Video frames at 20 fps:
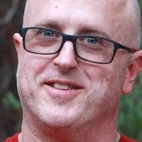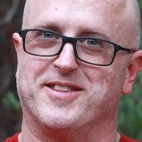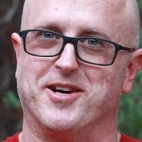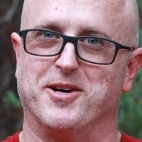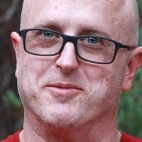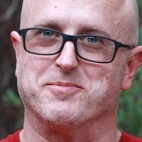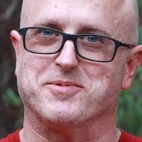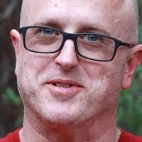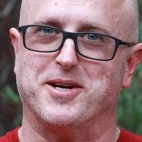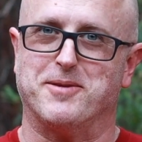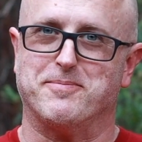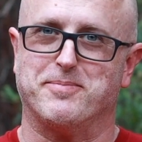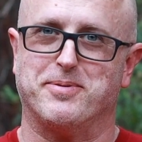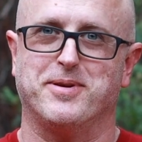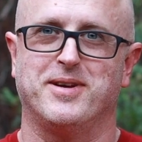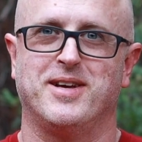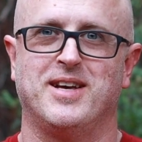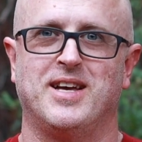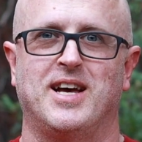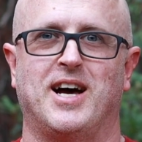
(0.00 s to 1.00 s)
thumbs up.
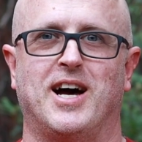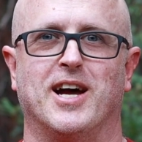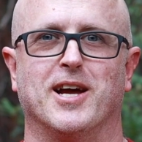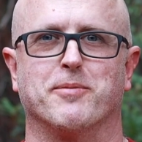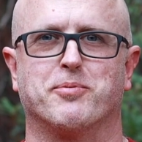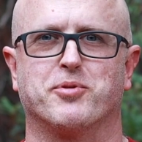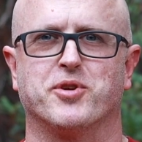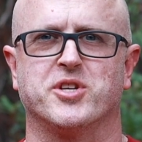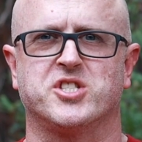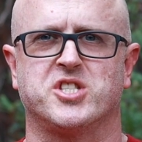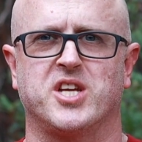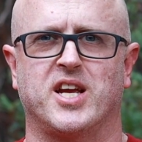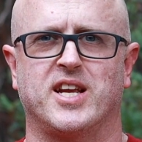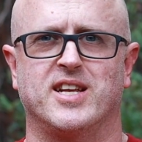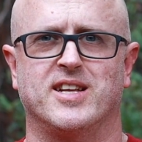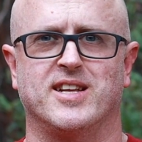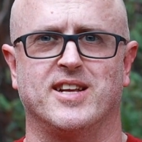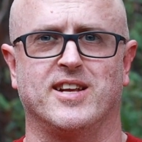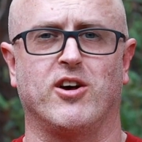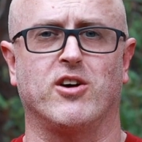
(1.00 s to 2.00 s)
I
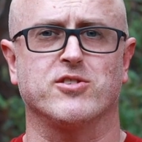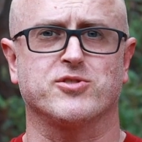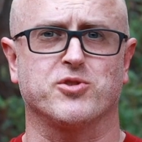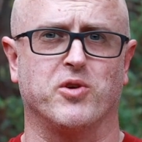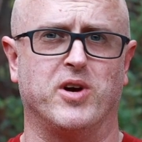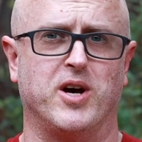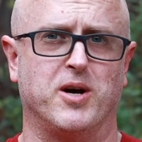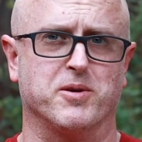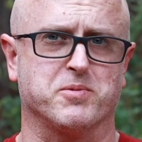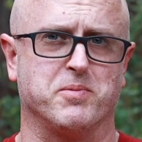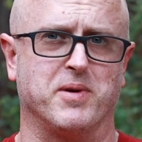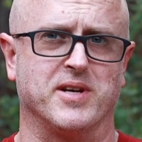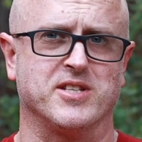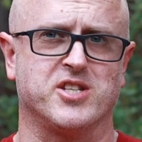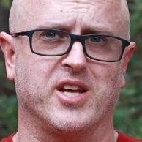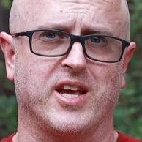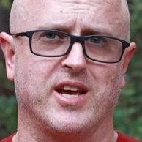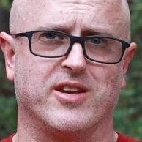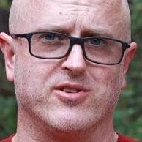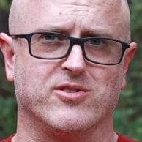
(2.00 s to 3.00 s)
appreciate it. It also helps my
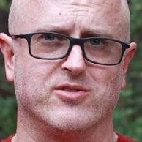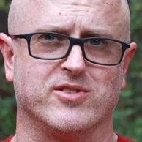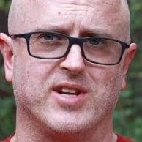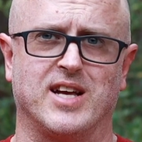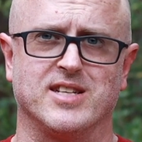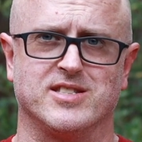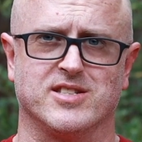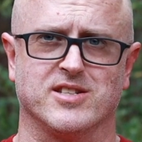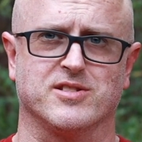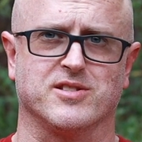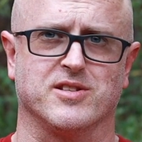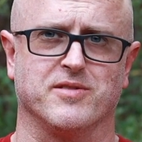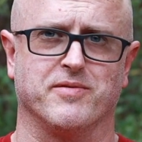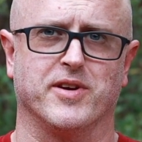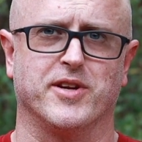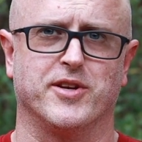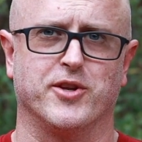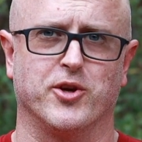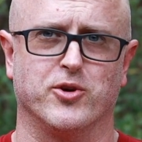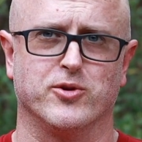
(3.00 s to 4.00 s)
channel, not just the
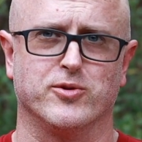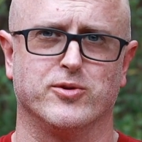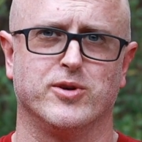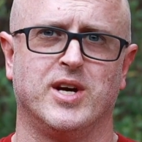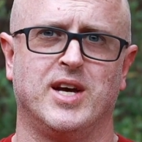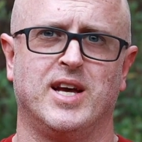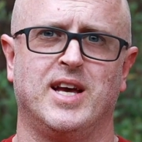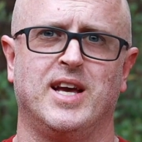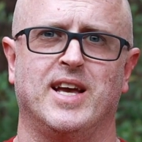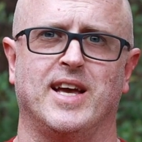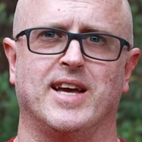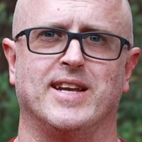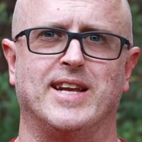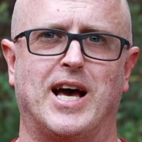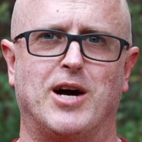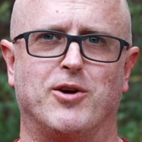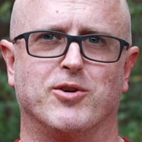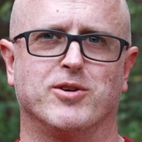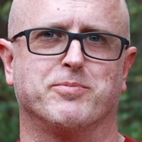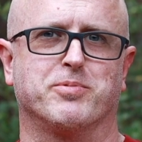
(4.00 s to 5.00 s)
video
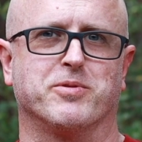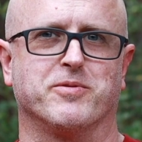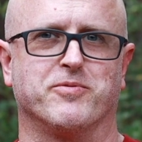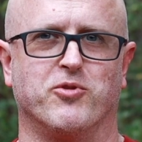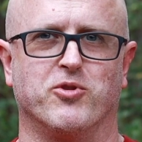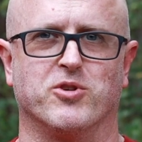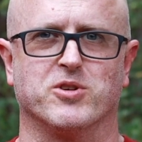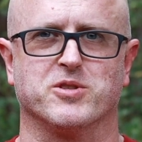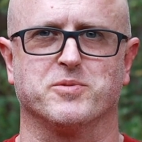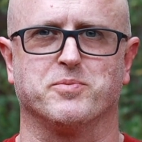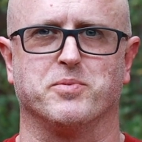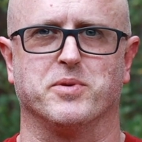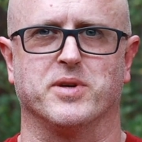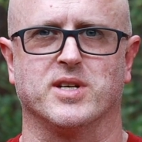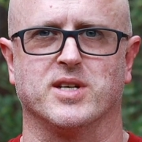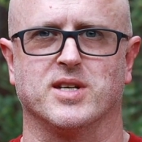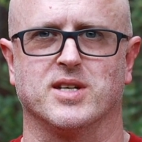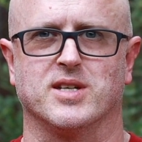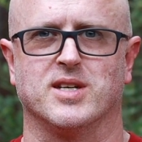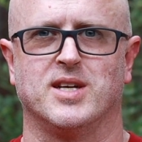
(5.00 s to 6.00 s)
and how it performs,
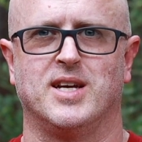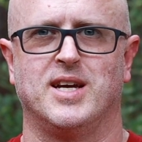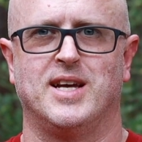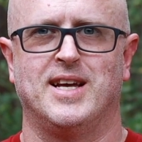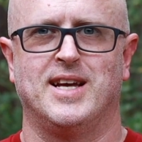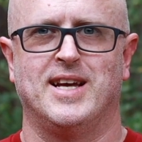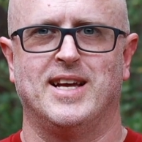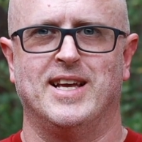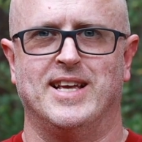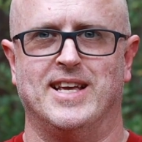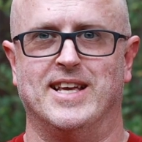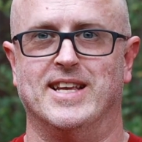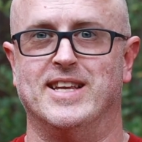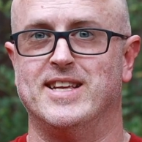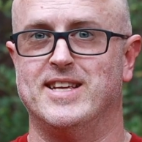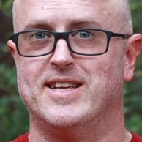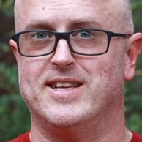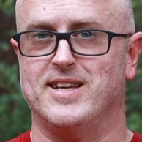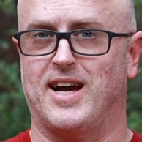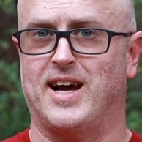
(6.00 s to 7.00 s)
but uh,
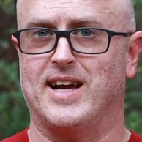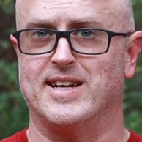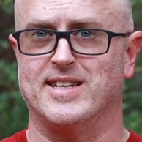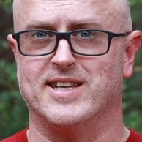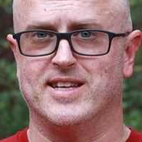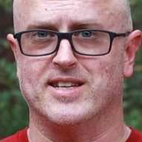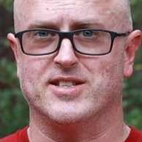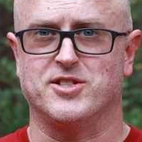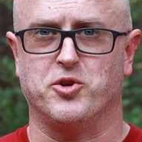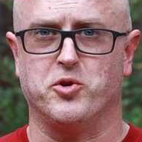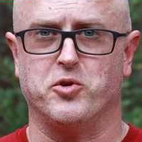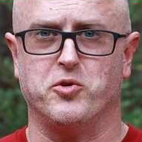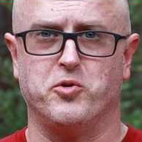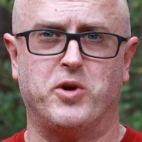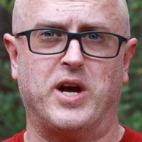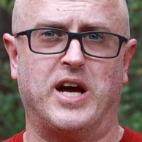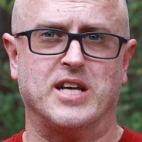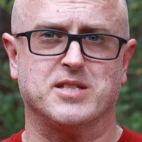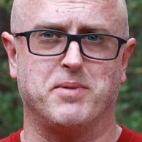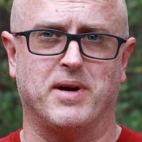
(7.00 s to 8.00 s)
any ideas you,
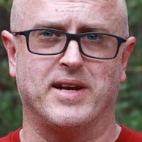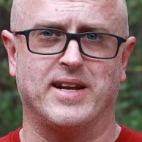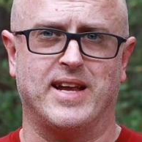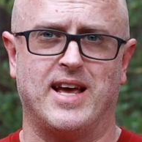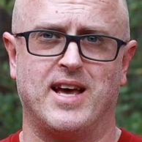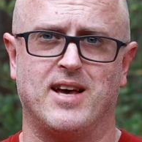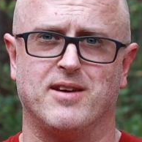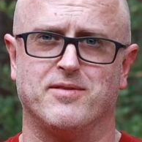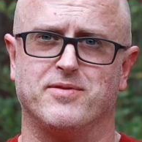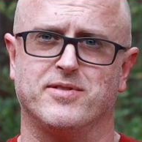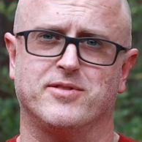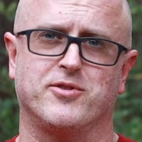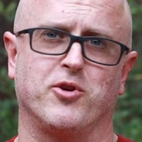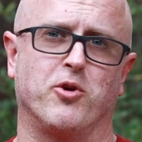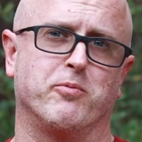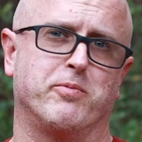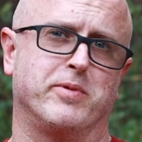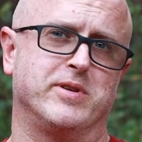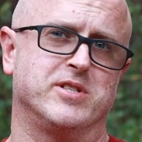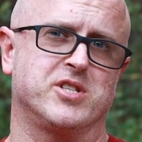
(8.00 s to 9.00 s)
you, guys might have,
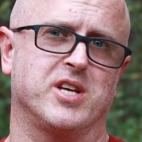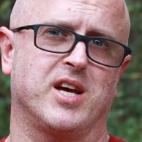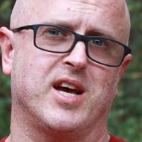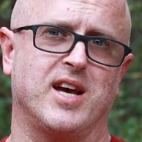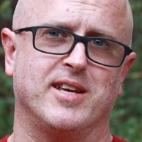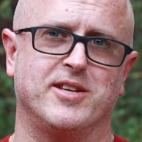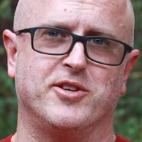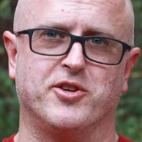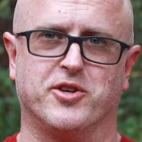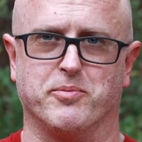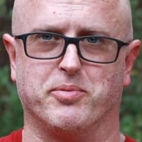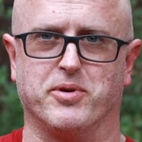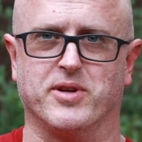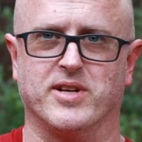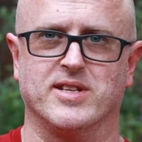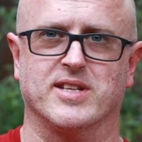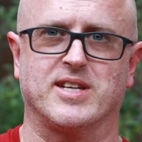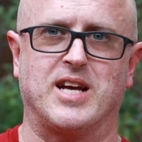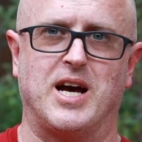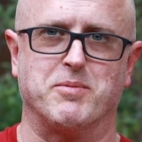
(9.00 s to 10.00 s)
don't be shy. You can
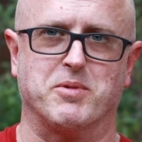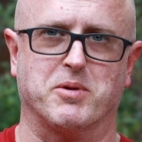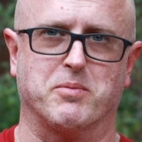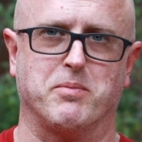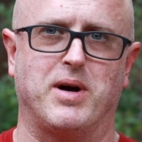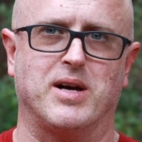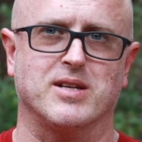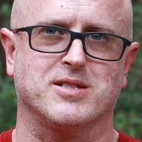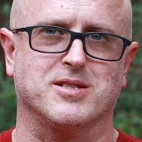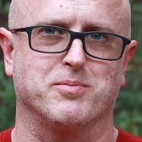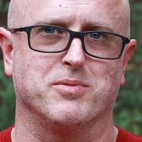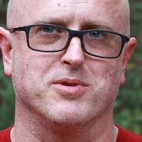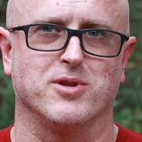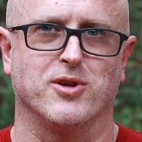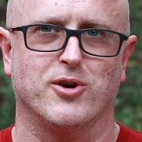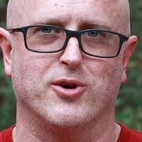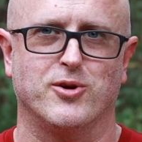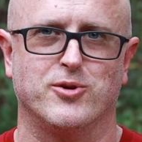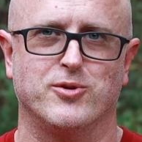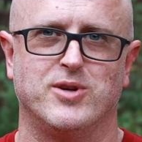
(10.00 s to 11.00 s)
put in the comment box
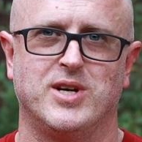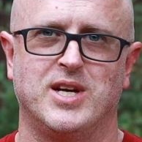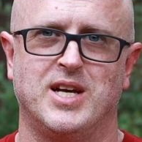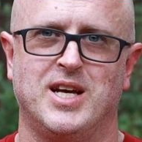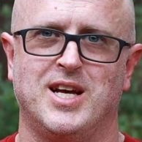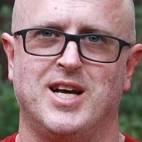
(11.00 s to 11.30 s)
below.